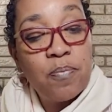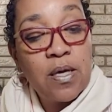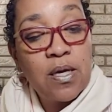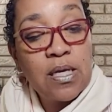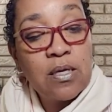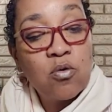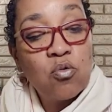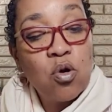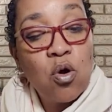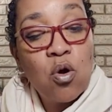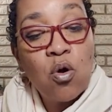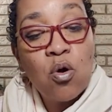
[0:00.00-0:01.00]
a
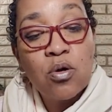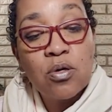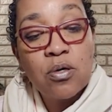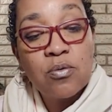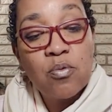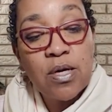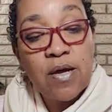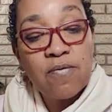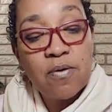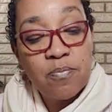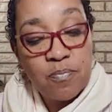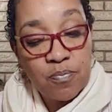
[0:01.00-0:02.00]
periculo, or
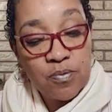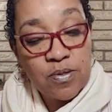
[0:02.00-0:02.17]
whatever.